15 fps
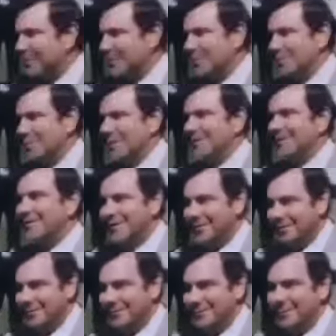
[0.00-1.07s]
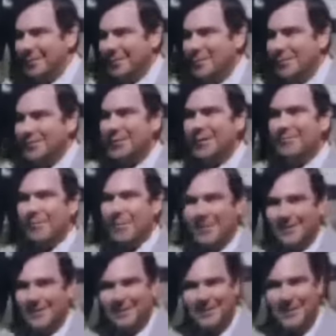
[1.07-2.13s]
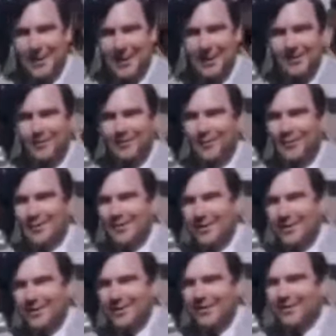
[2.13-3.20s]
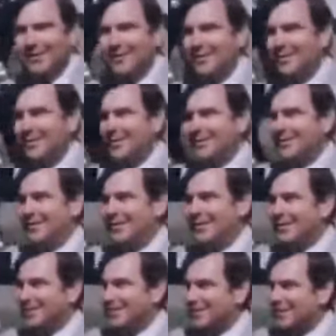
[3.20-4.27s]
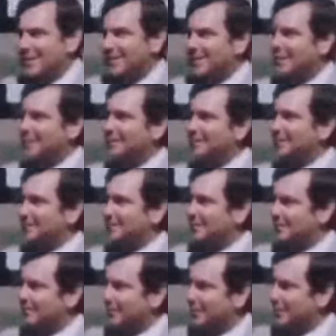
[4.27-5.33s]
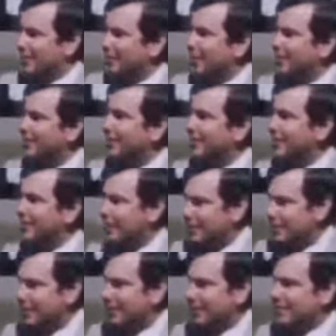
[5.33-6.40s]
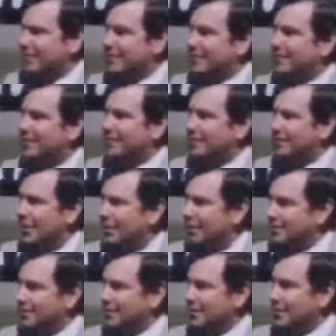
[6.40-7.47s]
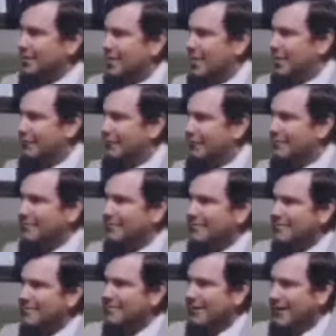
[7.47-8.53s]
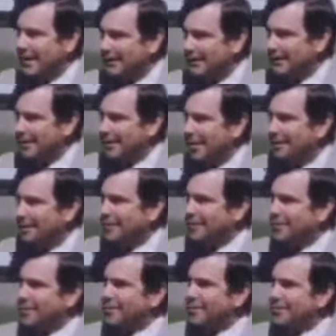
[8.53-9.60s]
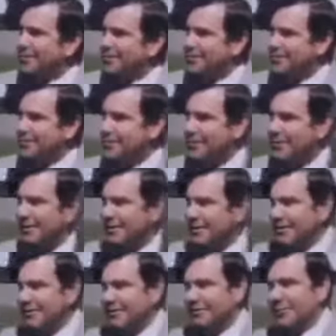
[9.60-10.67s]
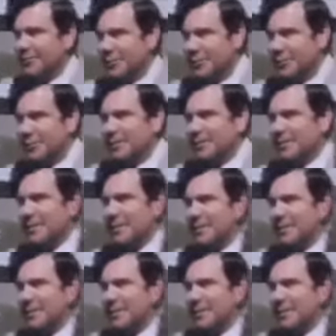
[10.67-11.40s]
for a good many years, but who has never been inside the front gate, I can say that it is a, with a great deal of interest that those of us from the Congress have this opportunity to view